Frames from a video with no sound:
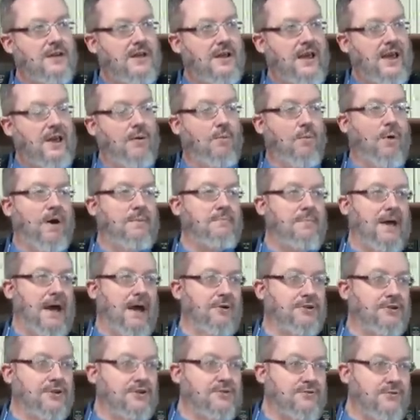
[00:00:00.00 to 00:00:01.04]
And one
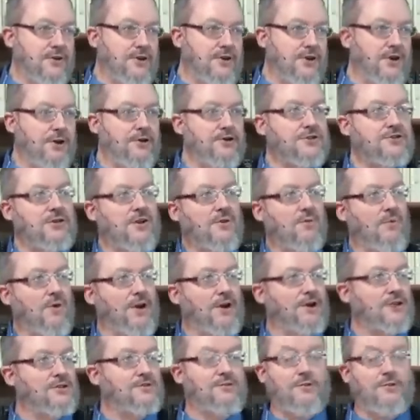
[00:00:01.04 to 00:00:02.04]
mount is for cursing, one is